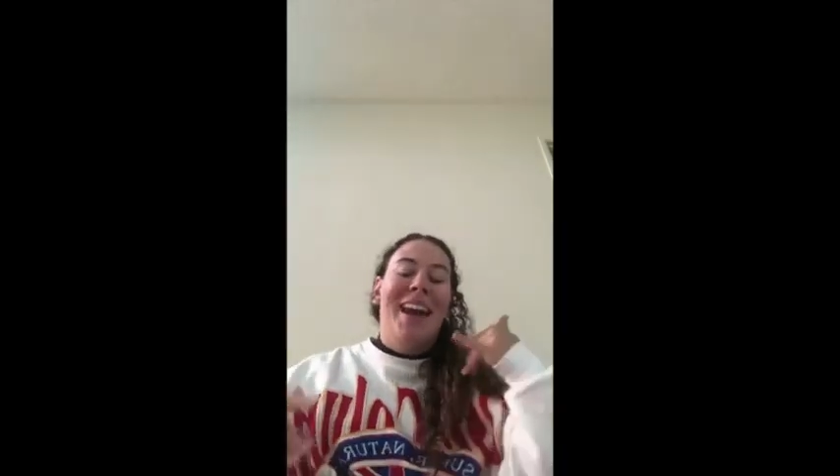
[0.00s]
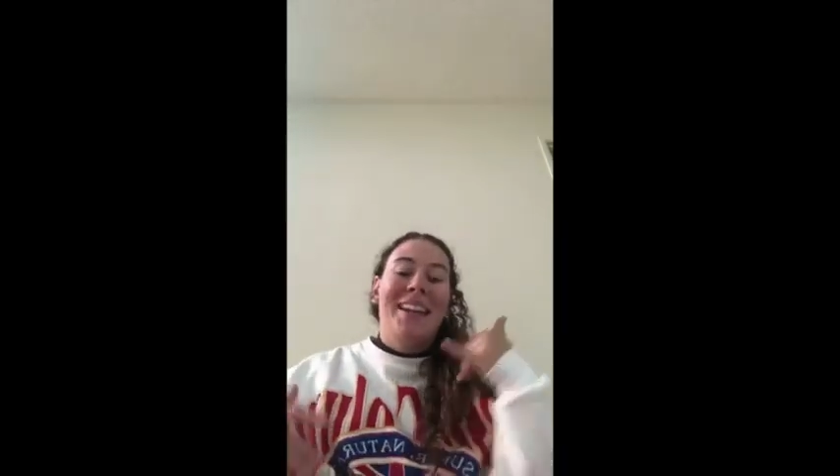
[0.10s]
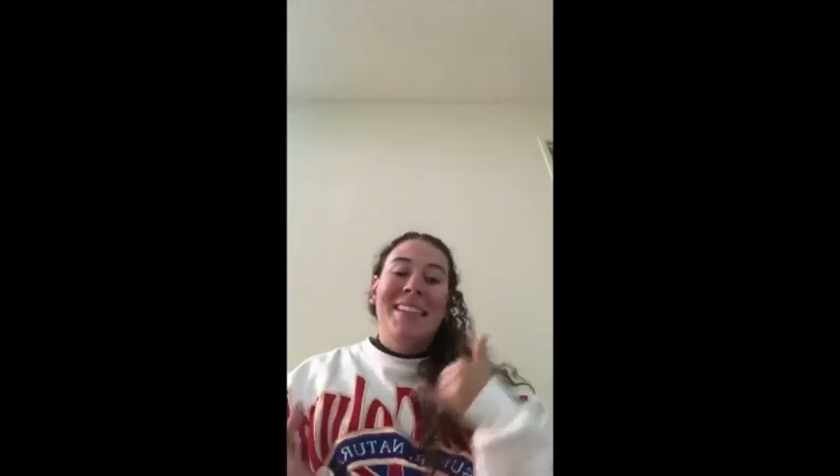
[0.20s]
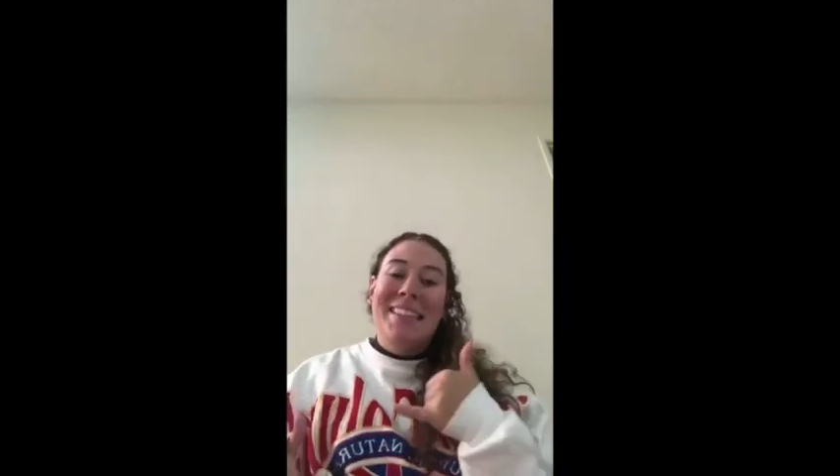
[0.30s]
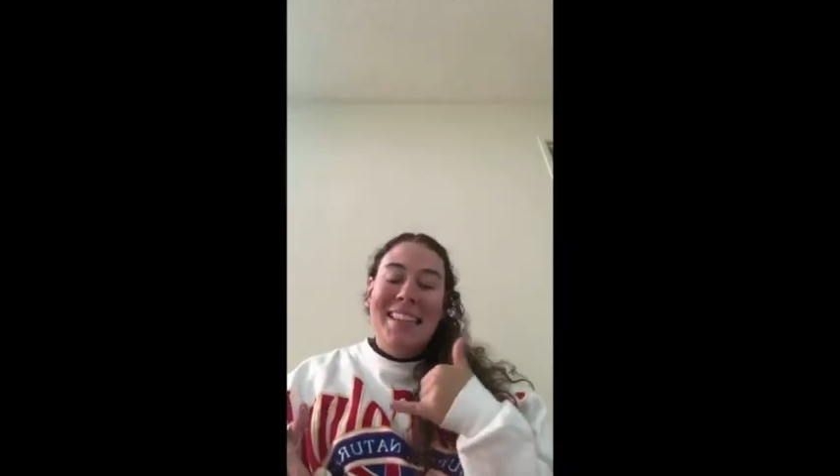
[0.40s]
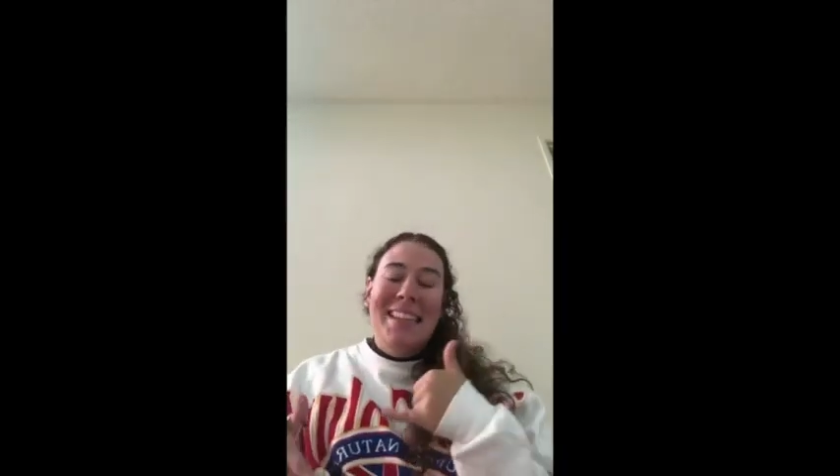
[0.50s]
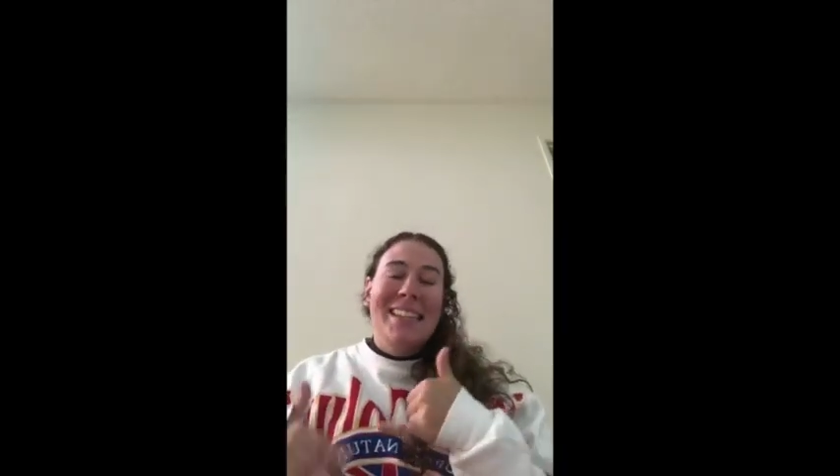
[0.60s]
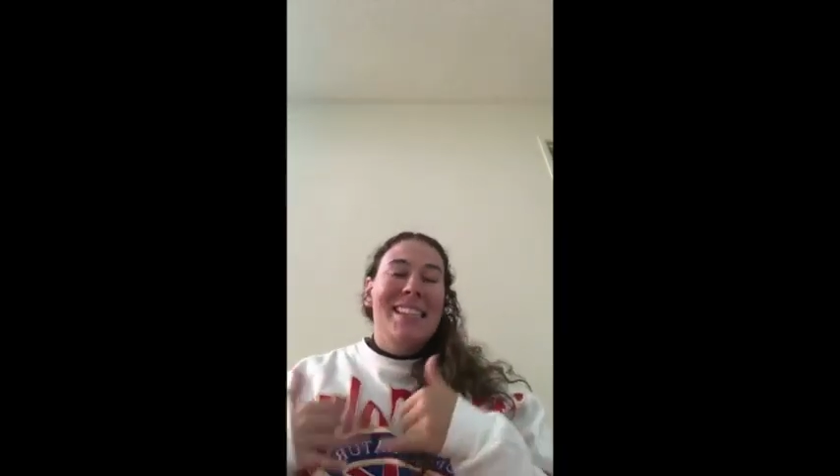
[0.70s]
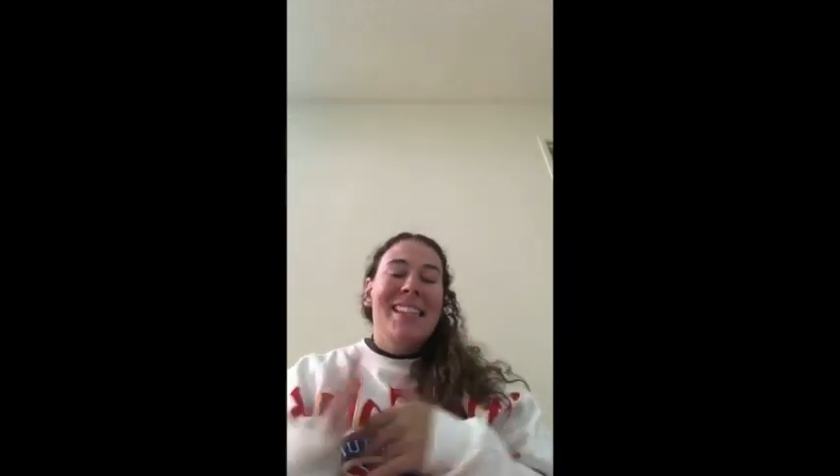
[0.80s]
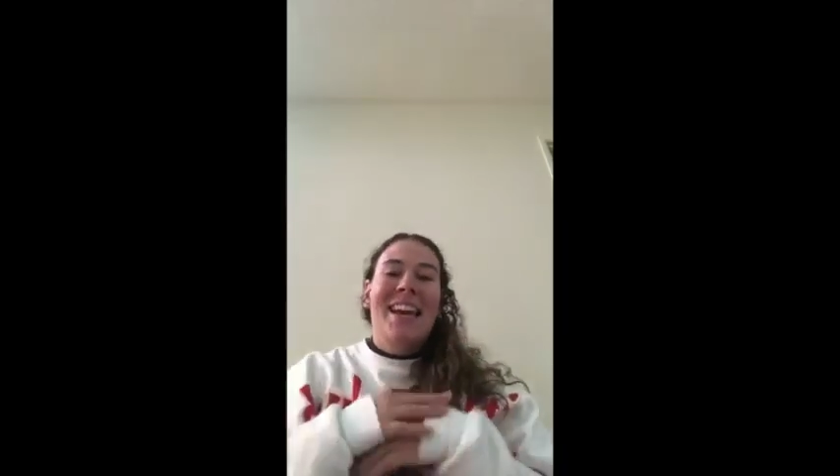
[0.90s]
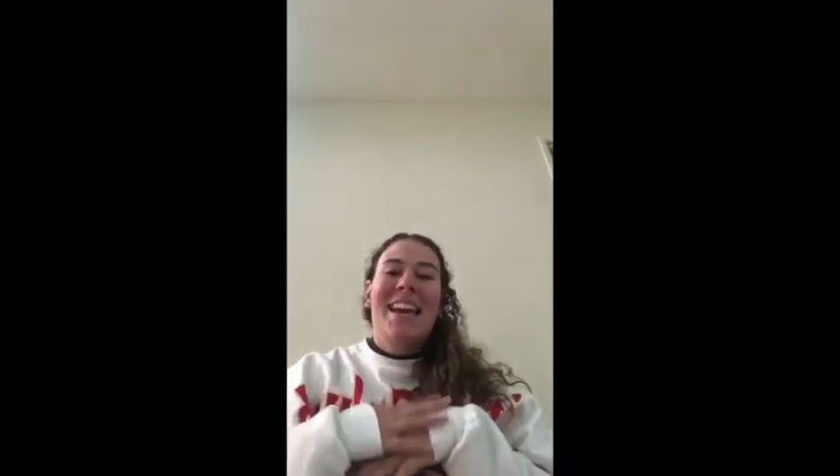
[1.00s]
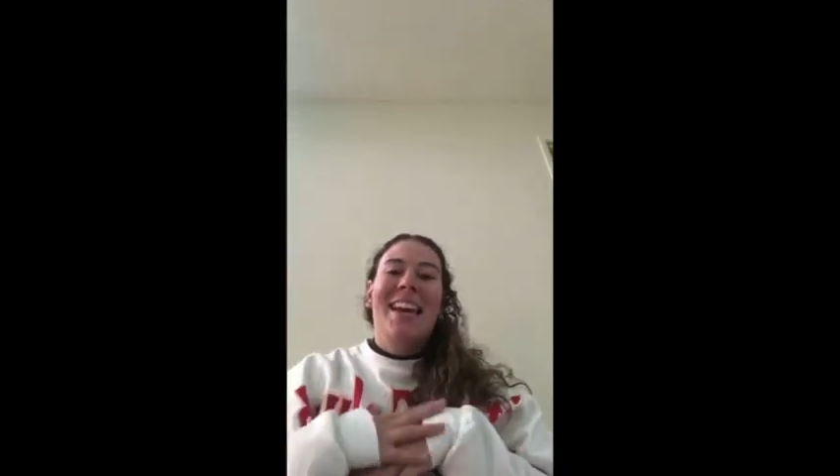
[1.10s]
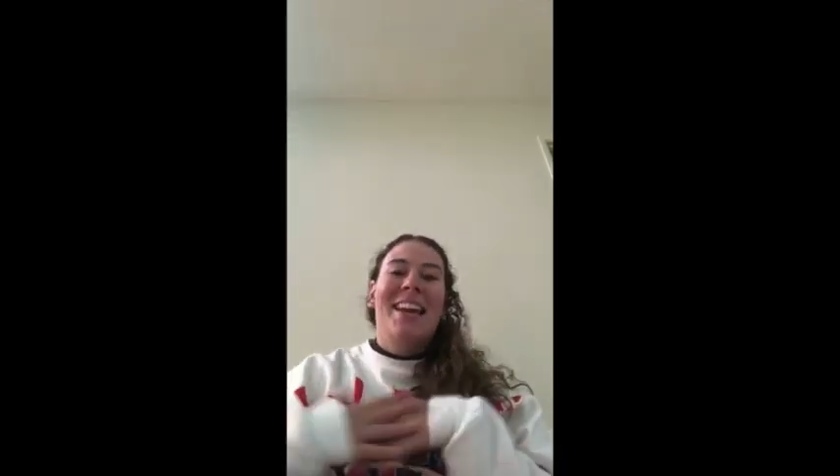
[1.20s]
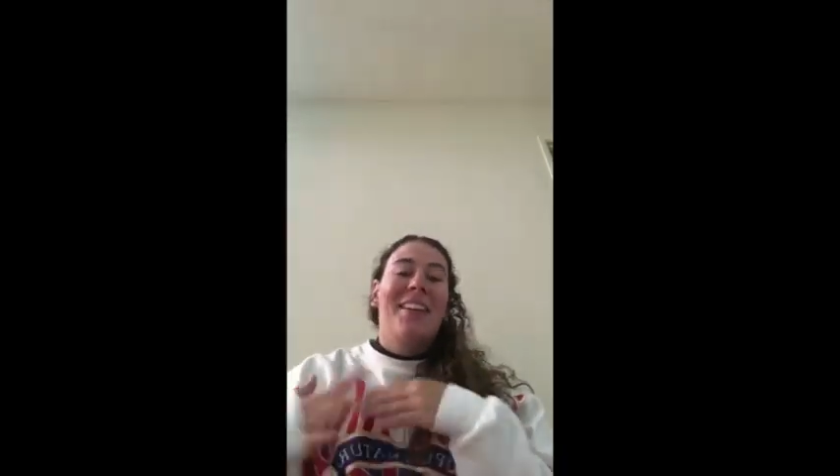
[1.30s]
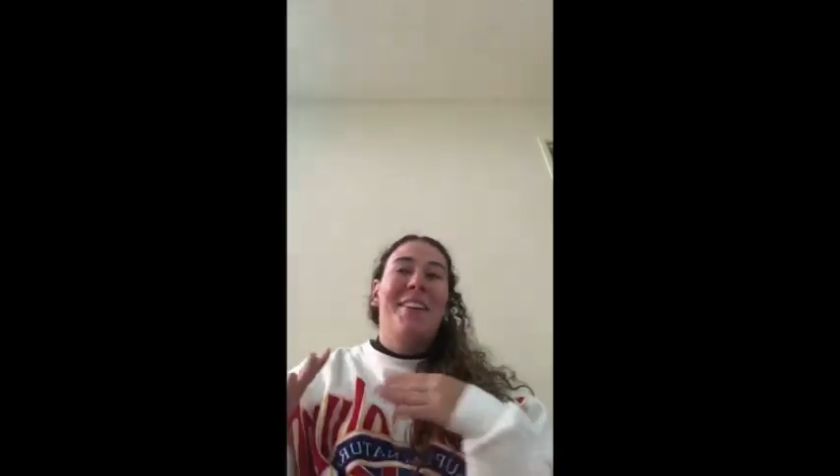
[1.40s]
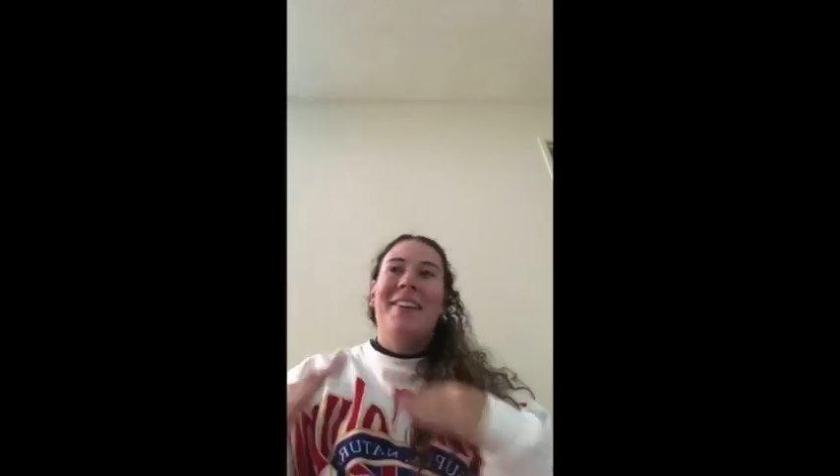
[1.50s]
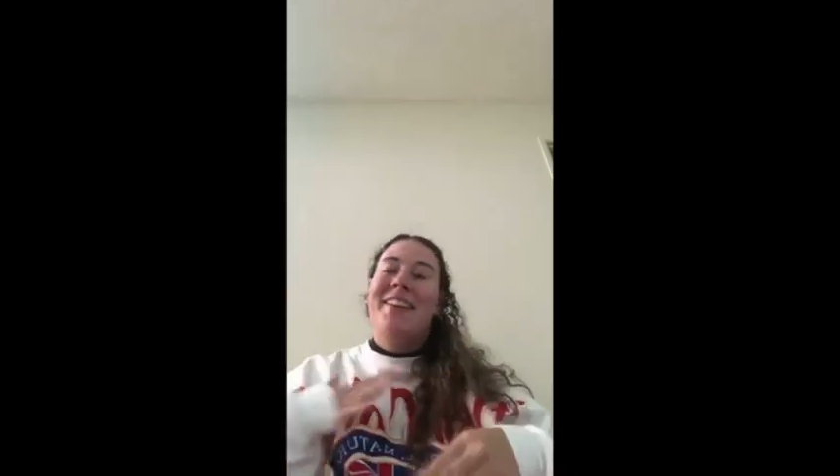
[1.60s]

I did this and I learned